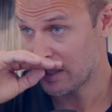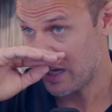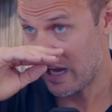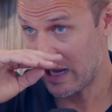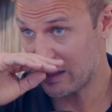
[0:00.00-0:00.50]

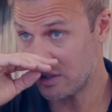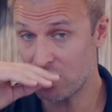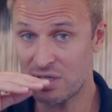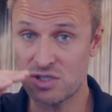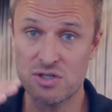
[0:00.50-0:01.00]
And new
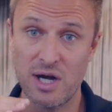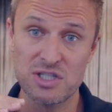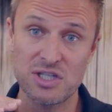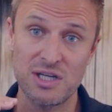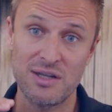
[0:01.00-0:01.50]

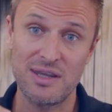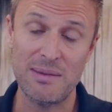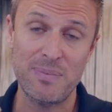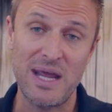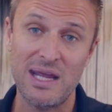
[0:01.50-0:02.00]
construction, they
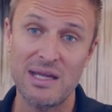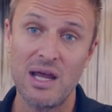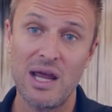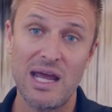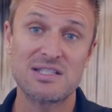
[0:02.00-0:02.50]
pay,
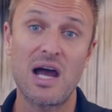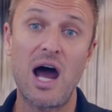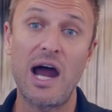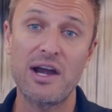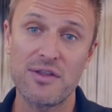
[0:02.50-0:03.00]
it's
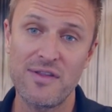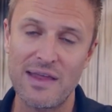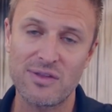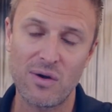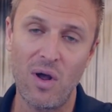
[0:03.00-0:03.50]
higher than
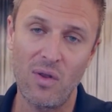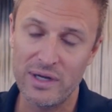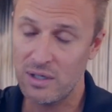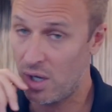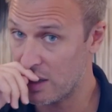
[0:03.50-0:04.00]
that. They're all
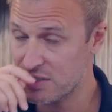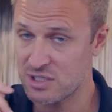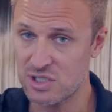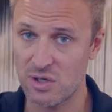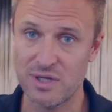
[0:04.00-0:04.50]
in costs.
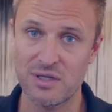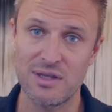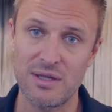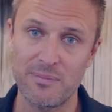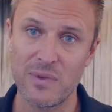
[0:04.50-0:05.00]
And so
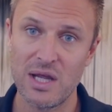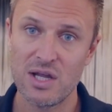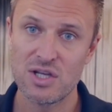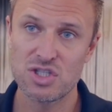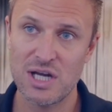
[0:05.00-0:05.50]
the
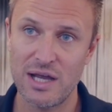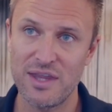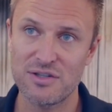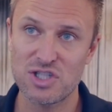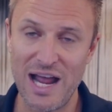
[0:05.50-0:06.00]

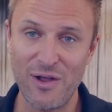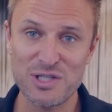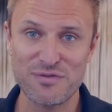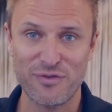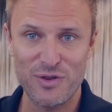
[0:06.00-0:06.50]

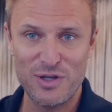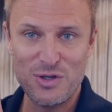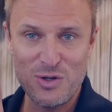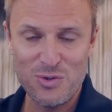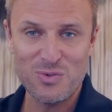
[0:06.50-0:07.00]
challenge for the
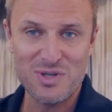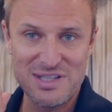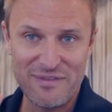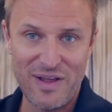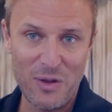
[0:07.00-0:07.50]
new
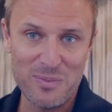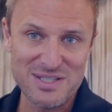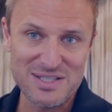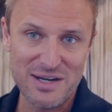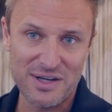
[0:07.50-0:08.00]

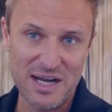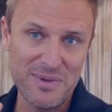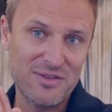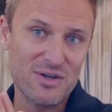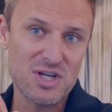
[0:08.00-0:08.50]
developments that are
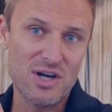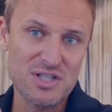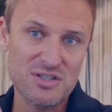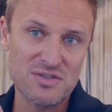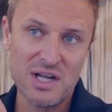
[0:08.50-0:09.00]
coming in, they're
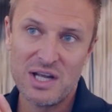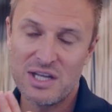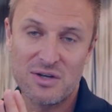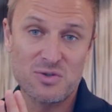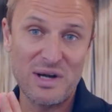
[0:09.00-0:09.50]
charging
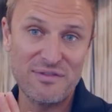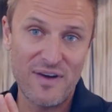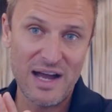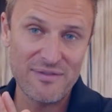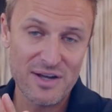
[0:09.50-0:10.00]

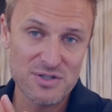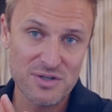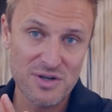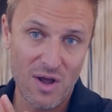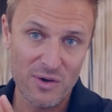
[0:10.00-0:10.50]

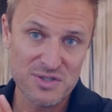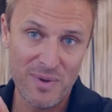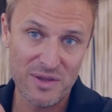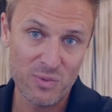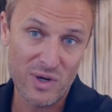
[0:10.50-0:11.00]
$2,500 a
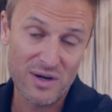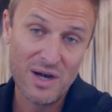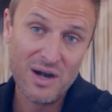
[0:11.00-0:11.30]
month, where